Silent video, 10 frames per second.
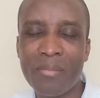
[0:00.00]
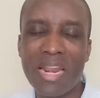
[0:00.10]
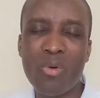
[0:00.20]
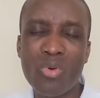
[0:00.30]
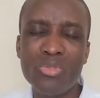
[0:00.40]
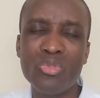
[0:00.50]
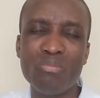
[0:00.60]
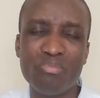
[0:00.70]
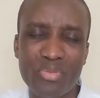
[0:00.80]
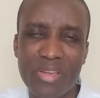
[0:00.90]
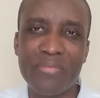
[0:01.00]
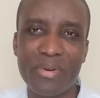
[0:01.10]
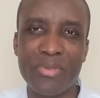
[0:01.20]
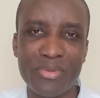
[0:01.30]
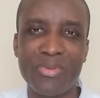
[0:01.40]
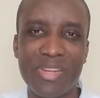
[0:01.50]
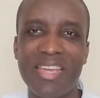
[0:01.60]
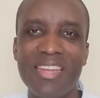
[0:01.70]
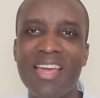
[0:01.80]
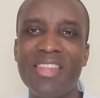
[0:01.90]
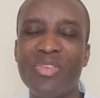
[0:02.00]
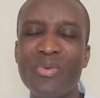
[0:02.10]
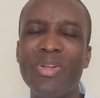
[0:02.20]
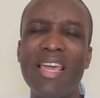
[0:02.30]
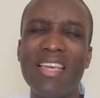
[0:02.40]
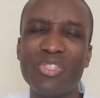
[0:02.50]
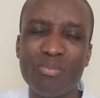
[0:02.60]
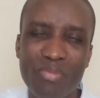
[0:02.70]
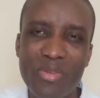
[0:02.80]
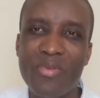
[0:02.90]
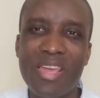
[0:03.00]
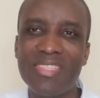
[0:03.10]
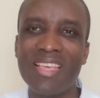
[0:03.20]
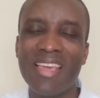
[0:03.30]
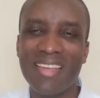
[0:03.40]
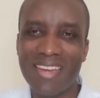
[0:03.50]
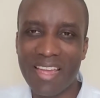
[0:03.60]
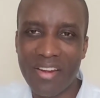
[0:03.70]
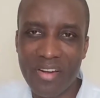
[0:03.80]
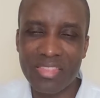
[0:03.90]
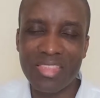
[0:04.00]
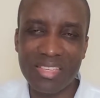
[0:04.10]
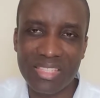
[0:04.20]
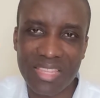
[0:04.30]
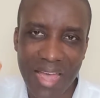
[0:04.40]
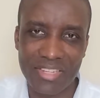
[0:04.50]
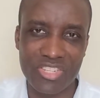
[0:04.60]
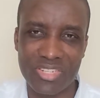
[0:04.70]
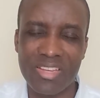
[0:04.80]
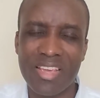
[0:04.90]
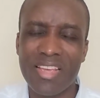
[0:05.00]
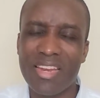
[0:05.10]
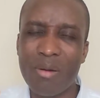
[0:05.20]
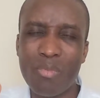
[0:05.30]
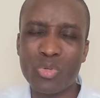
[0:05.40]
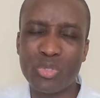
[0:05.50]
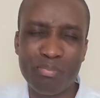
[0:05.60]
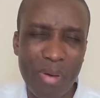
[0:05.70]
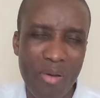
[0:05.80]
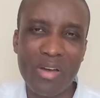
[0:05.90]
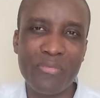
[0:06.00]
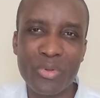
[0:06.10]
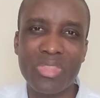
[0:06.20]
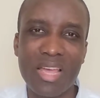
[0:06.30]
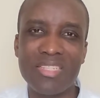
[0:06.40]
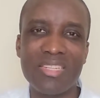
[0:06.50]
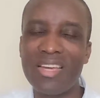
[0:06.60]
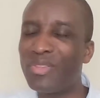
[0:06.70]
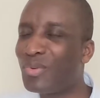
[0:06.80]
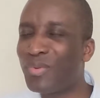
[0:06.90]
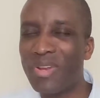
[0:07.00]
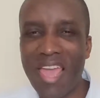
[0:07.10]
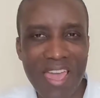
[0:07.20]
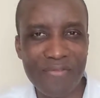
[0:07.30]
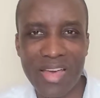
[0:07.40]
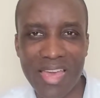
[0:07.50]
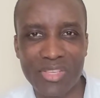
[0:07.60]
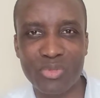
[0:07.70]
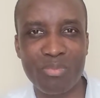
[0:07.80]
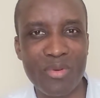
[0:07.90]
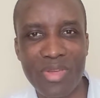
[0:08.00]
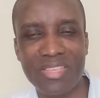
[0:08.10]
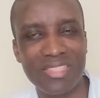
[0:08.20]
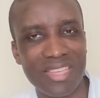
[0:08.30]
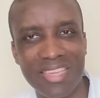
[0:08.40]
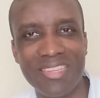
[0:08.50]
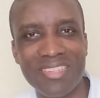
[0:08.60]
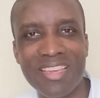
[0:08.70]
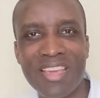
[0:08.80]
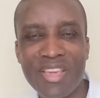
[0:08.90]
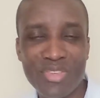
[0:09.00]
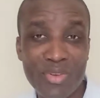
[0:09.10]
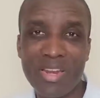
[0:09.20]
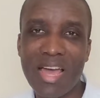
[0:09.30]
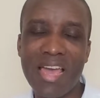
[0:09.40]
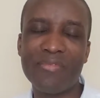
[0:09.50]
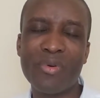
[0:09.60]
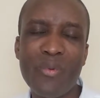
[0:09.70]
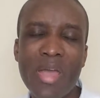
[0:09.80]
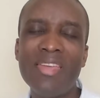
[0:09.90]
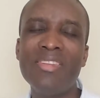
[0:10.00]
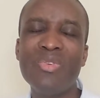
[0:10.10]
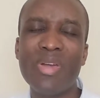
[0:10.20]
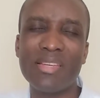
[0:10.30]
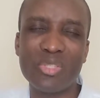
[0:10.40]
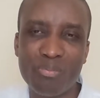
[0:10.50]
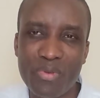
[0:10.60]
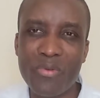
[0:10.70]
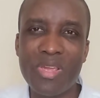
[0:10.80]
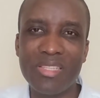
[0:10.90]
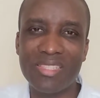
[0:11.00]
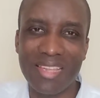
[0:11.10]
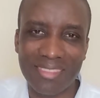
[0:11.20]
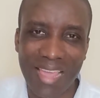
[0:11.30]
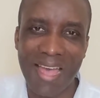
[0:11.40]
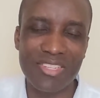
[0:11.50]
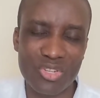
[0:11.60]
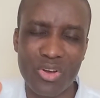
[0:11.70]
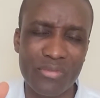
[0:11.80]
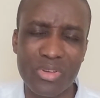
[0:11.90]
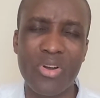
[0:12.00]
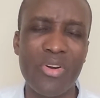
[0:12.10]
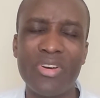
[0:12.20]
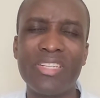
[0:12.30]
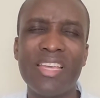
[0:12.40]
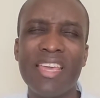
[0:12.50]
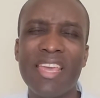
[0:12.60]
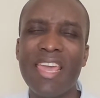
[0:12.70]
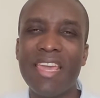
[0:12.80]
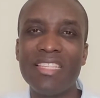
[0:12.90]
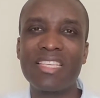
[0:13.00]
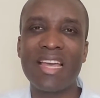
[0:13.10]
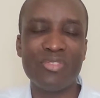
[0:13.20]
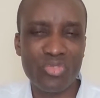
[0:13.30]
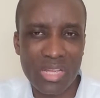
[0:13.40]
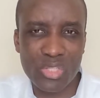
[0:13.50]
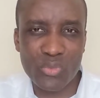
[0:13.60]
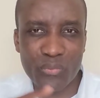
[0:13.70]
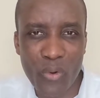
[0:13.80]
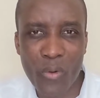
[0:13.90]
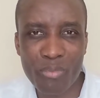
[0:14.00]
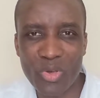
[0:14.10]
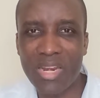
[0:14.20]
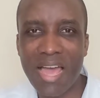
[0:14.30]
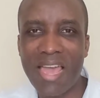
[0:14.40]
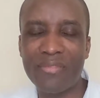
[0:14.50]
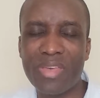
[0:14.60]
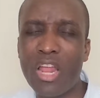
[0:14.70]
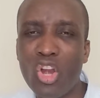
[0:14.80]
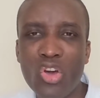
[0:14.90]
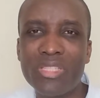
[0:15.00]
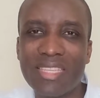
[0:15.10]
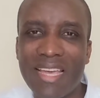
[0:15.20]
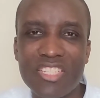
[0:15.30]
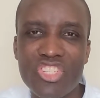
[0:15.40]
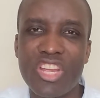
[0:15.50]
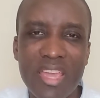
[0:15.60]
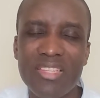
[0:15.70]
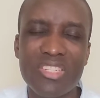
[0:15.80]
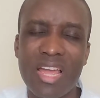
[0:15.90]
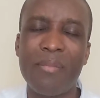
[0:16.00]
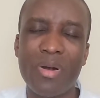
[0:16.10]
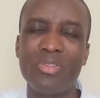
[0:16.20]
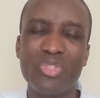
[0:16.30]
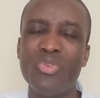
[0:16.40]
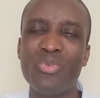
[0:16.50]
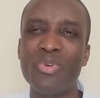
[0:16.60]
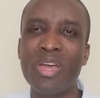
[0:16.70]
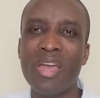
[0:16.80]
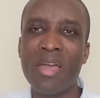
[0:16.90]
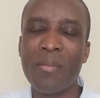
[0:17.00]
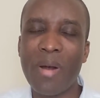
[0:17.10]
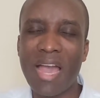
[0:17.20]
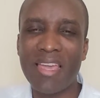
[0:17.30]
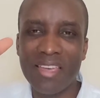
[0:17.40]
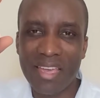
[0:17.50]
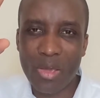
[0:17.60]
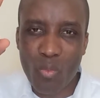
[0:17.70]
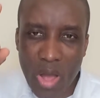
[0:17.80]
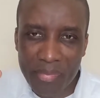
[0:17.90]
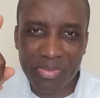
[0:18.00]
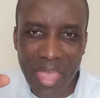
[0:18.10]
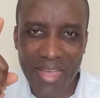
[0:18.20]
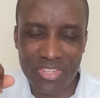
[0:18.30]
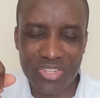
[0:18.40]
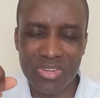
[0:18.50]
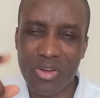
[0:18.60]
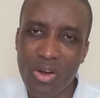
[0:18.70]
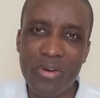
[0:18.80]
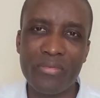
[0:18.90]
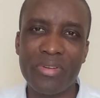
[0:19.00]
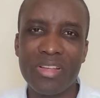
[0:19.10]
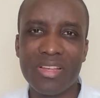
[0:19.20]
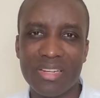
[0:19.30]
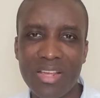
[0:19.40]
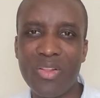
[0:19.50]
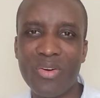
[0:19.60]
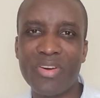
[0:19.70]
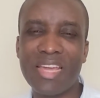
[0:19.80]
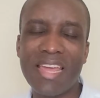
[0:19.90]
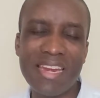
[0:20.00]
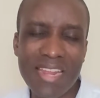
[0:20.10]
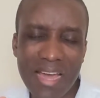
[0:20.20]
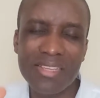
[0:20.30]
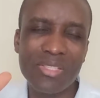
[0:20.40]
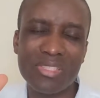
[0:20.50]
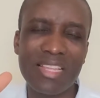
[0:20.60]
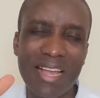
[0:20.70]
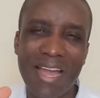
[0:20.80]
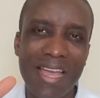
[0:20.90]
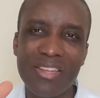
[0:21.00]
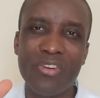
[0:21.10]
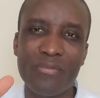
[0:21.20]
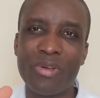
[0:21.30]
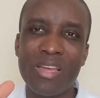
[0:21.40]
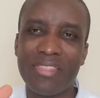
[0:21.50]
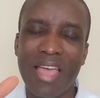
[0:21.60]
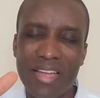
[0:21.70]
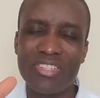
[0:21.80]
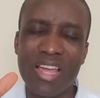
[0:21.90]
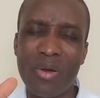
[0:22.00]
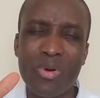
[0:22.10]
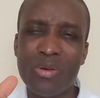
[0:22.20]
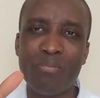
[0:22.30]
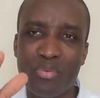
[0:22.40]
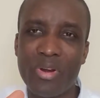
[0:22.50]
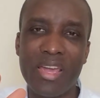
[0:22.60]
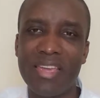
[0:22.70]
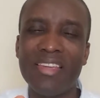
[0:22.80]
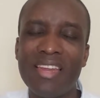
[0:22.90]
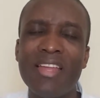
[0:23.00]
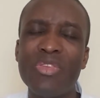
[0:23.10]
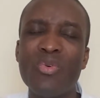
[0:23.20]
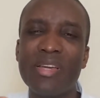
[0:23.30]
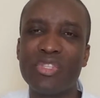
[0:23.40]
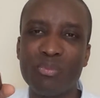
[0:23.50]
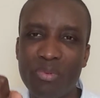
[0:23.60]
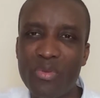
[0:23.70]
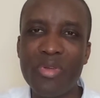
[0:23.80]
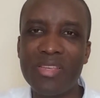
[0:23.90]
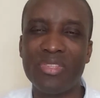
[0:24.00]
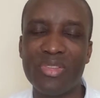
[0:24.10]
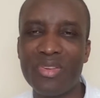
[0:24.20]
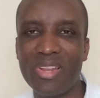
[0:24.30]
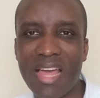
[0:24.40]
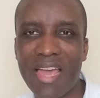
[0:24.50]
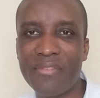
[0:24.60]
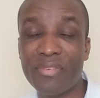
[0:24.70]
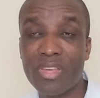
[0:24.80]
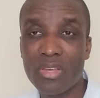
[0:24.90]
but I want to pray for you today that you will experience the greatest touch, the most powerful touch that you could ever experience in your life. When you experience the touch of God, it can transform your life. A lot can change about you by one touch of the Lord. And that is the kind of touch I want to pray that you experience in your life